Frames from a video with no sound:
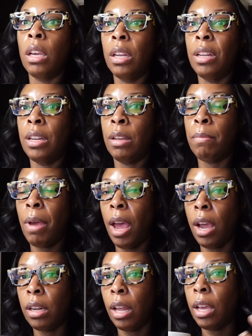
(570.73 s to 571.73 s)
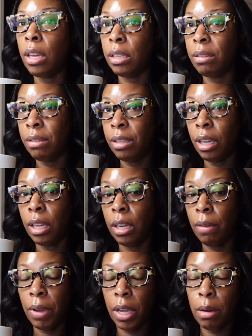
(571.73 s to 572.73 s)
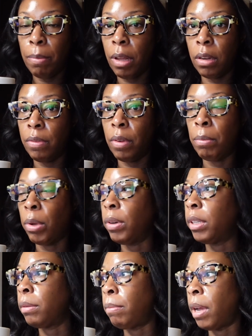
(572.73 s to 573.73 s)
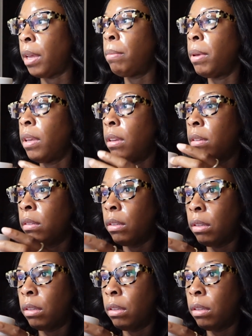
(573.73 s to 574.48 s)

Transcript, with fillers: it didn't impact like a significant amount of employees in my opinion.